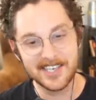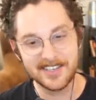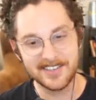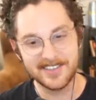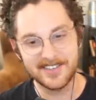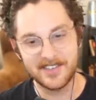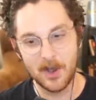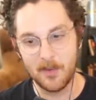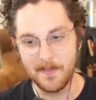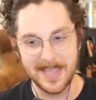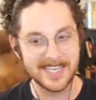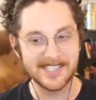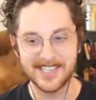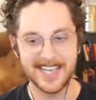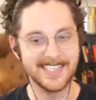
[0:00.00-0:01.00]
that don't
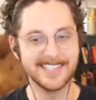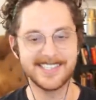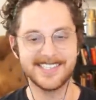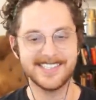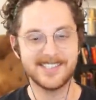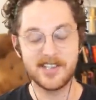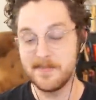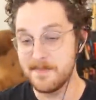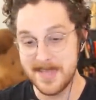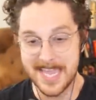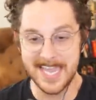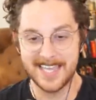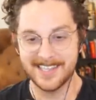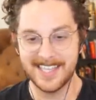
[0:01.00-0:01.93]
make sense to me.